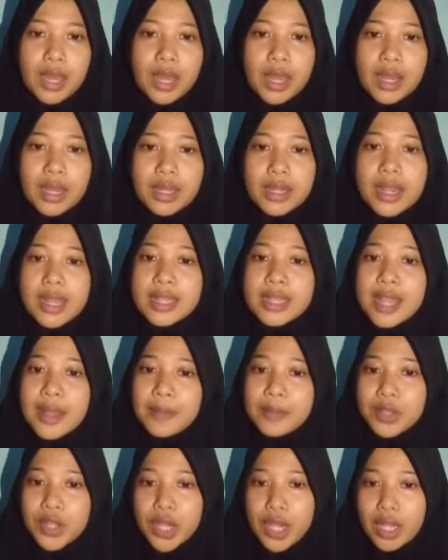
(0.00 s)
The
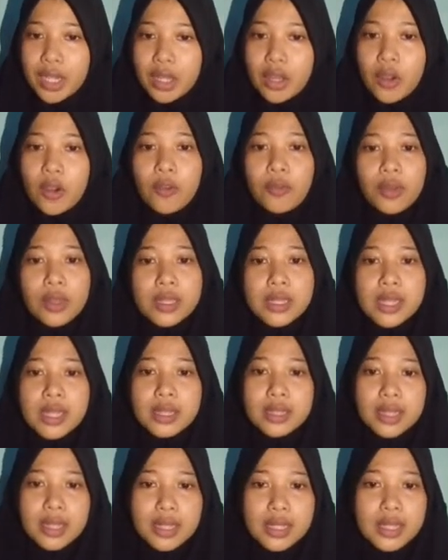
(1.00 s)
subject of a
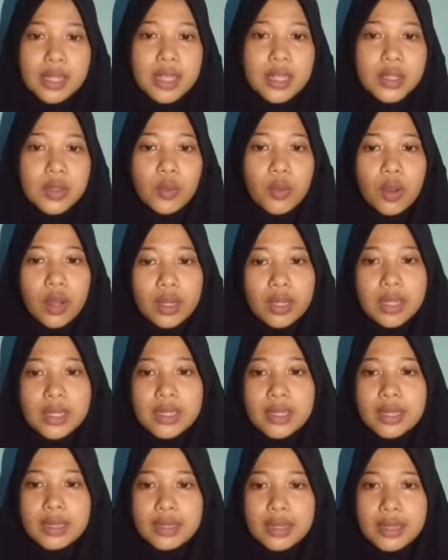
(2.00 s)
sentence is what the
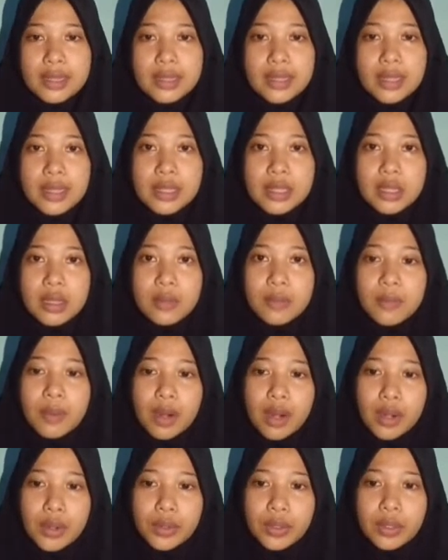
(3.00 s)
sentence is
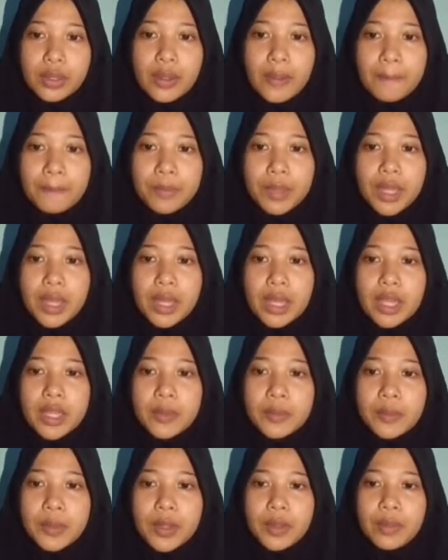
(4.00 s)
about.
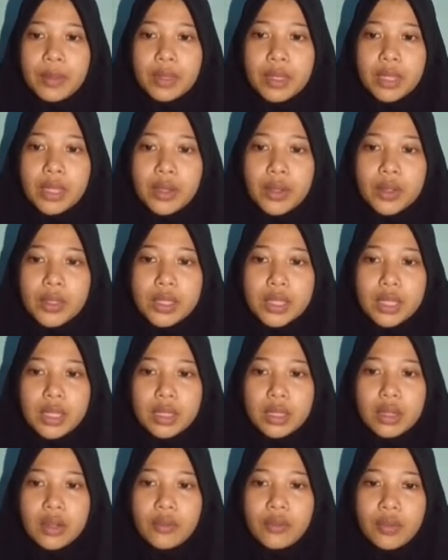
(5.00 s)
It primarily
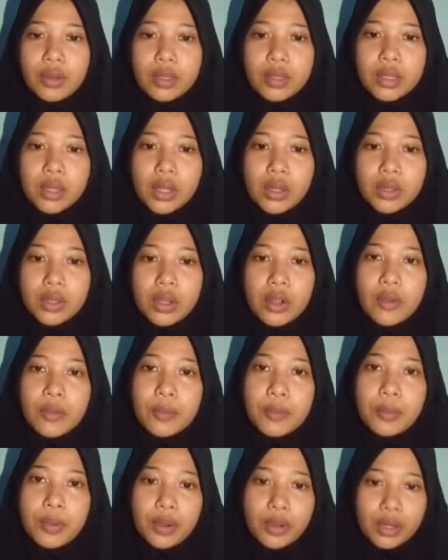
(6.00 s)
consists of a noun
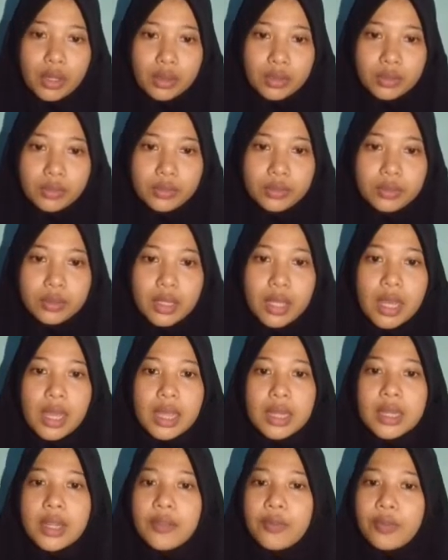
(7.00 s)
or pronoun.
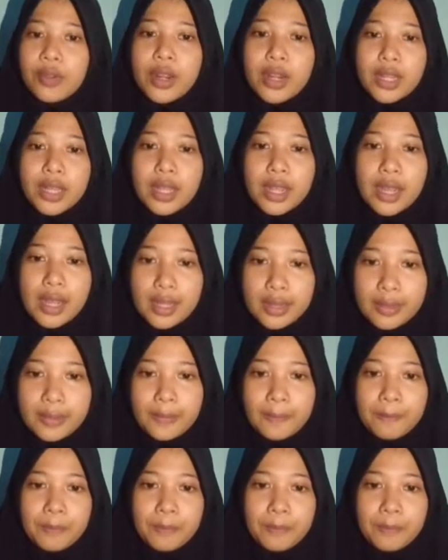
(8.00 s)
The predicate